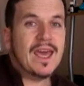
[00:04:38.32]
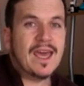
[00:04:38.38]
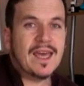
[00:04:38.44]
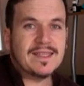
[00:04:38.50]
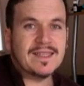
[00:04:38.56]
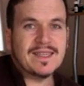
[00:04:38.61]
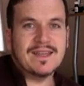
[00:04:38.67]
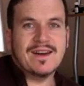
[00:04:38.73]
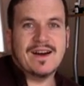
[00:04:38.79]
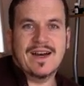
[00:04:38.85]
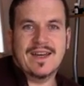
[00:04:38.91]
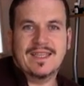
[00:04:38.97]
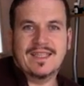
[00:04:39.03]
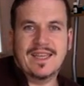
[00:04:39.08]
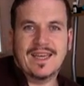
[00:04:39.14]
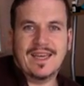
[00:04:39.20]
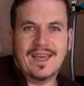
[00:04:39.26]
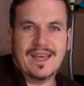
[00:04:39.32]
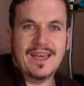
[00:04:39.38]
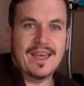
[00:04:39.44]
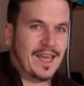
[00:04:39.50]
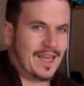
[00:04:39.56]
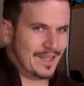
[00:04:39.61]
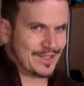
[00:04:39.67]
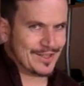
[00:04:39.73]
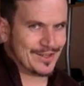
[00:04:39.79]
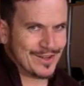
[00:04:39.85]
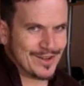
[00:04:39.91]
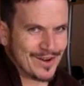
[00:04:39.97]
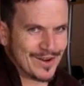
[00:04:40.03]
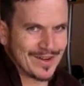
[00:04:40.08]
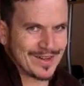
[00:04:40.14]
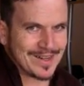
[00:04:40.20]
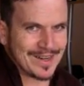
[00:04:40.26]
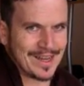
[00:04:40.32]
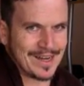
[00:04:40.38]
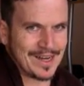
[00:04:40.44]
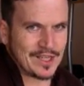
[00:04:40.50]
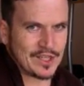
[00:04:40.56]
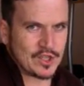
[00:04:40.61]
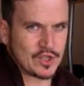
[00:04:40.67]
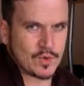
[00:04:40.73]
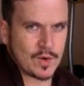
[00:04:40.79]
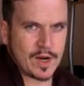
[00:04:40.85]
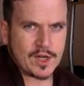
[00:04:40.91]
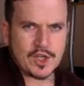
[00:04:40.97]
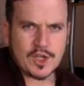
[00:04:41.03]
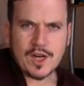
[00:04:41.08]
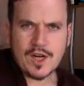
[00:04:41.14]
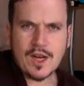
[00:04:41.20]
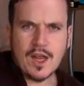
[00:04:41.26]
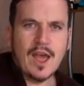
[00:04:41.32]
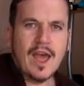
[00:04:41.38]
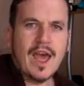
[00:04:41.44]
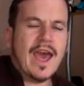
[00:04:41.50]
It's an idea. It's not an instruction,